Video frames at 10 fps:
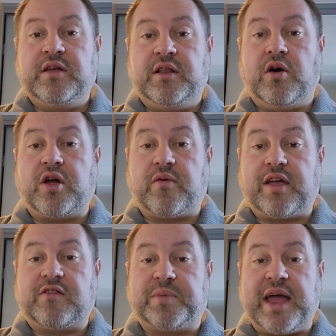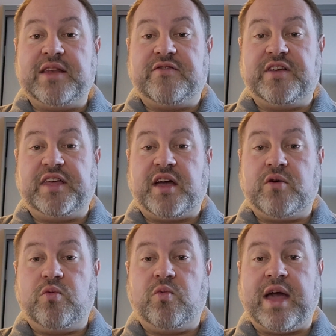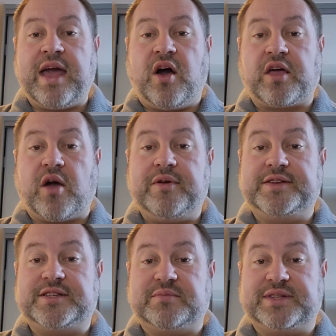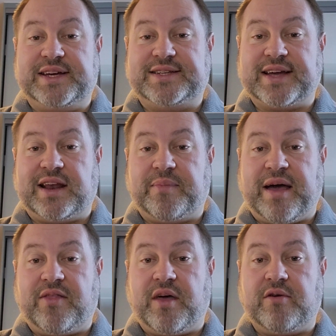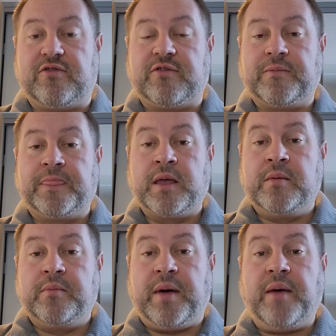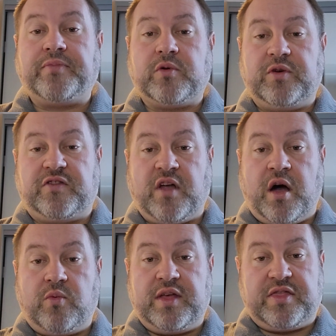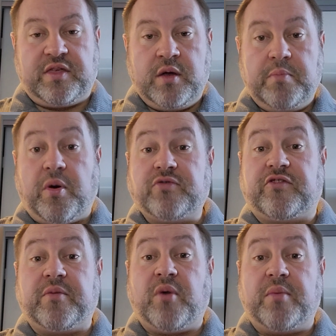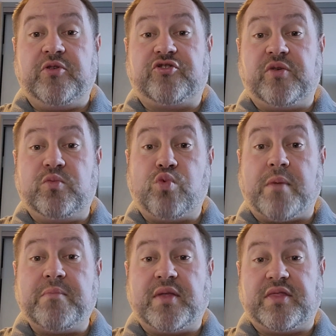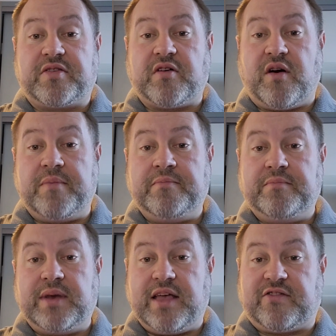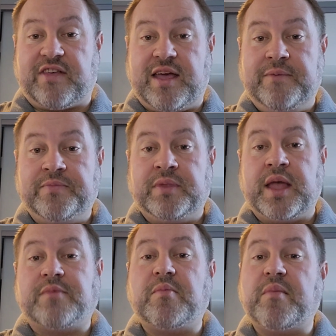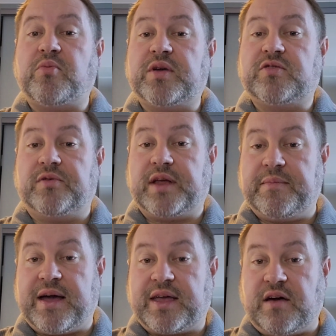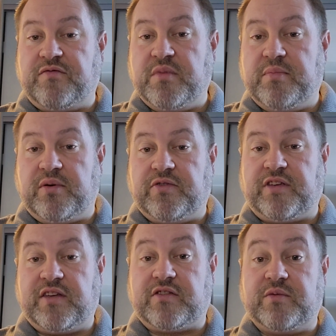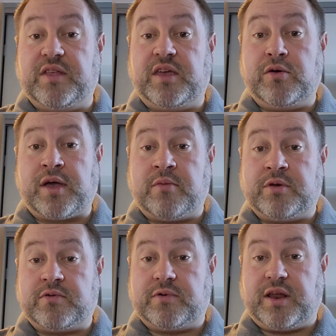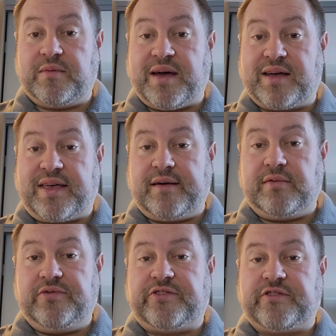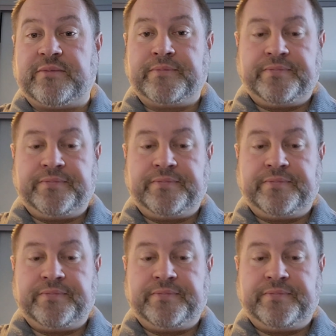longer explainer video where I go into some detail about those. But we start with bonds that might mature in 1 month time, let's say. And remember, we're talking about government bonds here. So in the UK, we're talking about gilts.